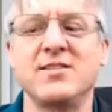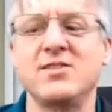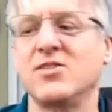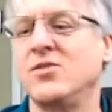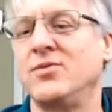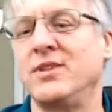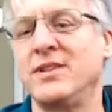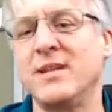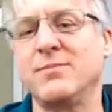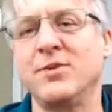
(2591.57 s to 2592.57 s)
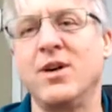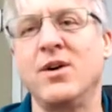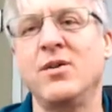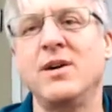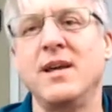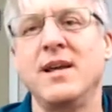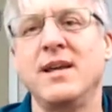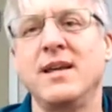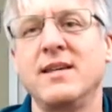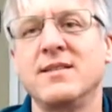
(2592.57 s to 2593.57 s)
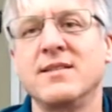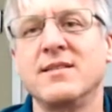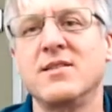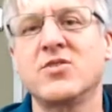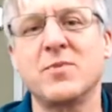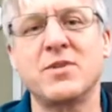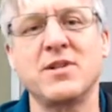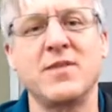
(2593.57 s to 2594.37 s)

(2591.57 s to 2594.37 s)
So the link below is in the description.